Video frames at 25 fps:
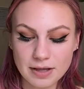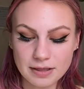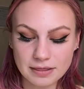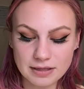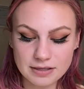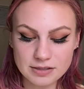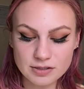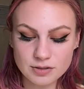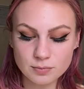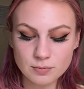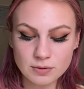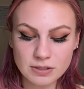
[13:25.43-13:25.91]

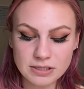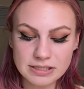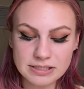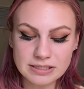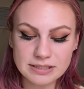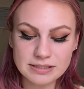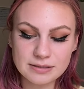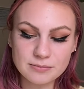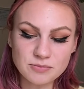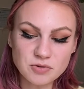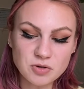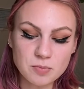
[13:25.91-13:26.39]
This one
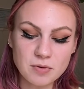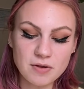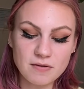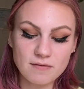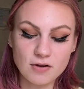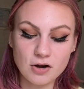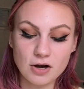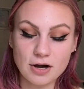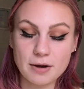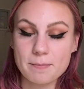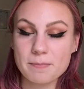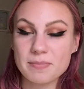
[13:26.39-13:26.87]
seemed to be
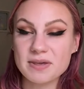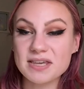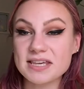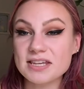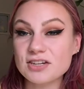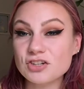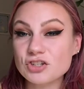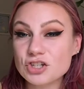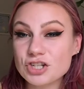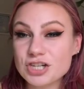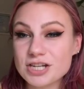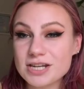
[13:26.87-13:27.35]
very
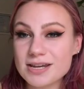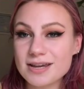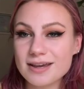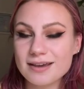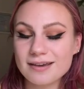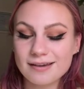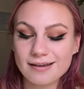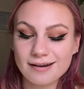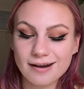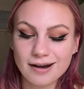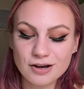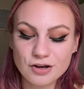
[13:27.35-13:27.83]

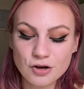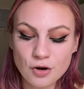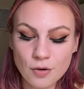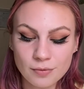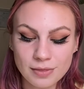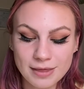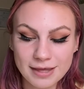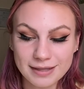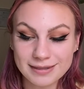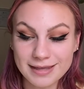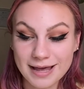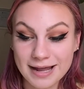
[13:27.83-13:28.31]
peachy, and I know
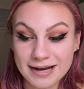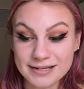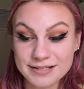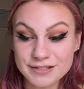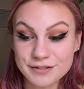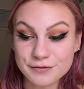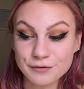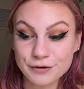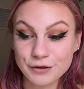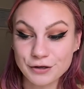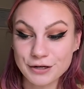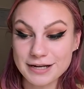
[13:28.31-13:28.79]
that that
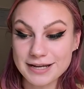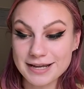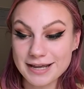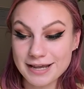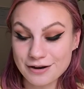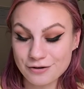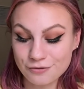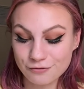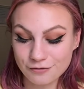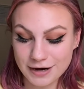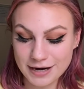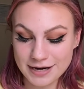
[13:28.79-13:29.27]
is very
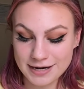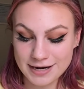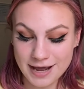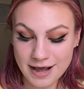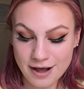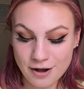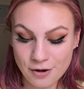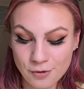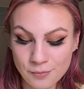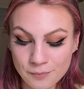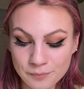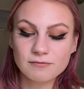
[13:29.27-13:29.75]
in right
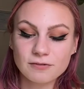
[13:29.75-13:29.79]
now.